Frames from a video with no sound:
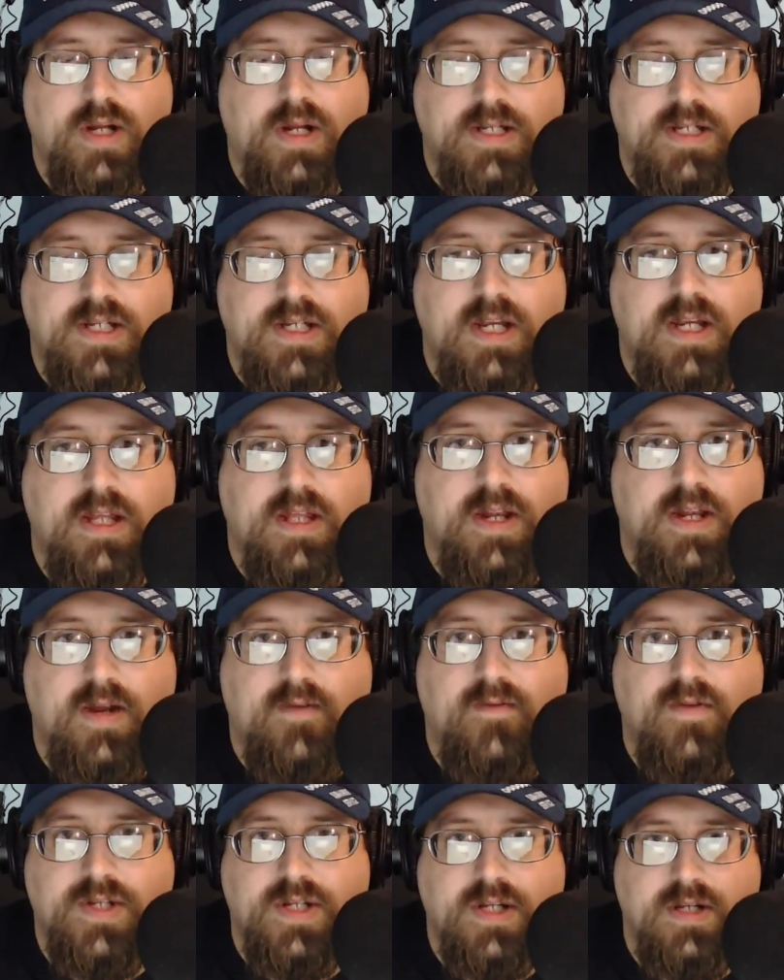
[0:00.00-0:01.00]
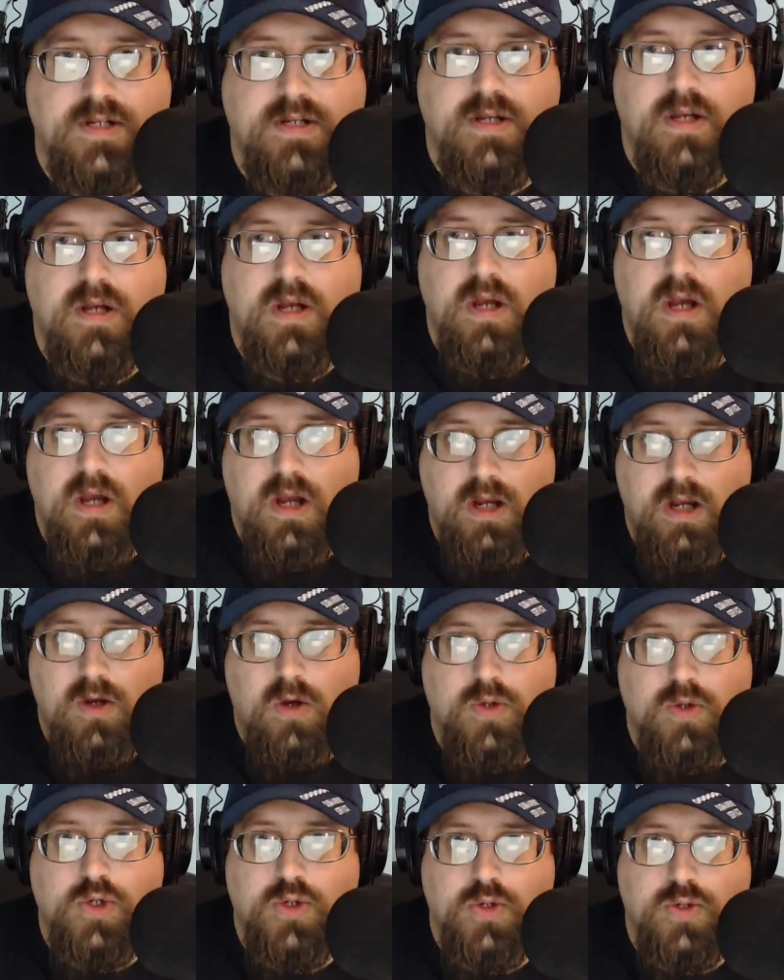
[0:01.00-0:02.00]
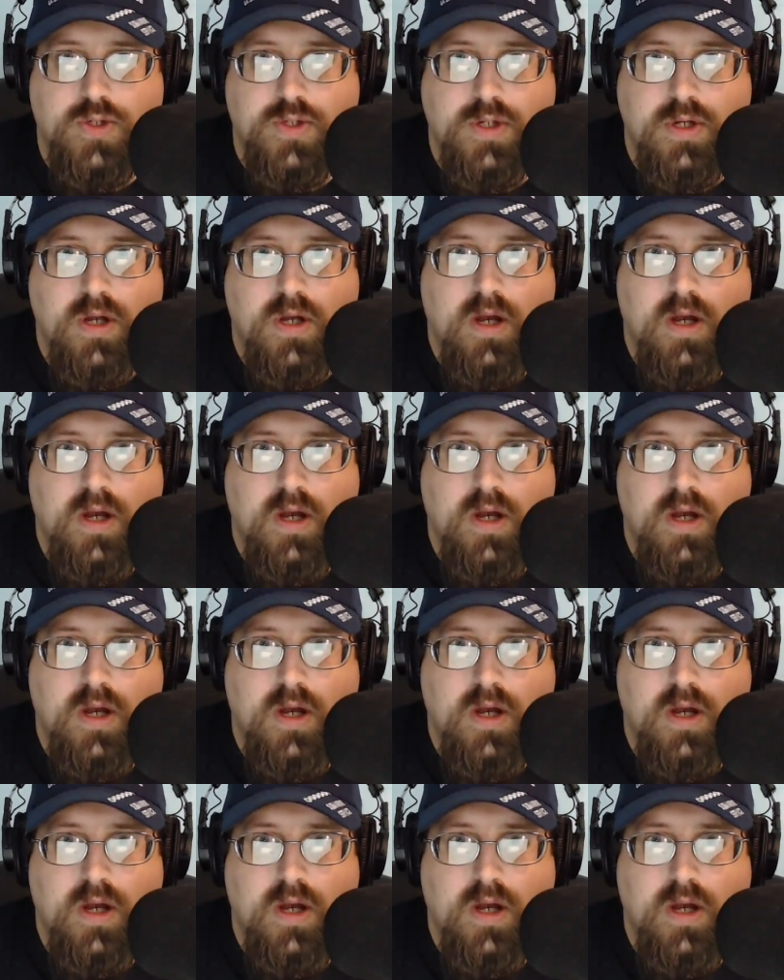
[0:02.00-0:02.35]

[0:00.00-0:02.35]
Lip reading: and see the differences in cultures.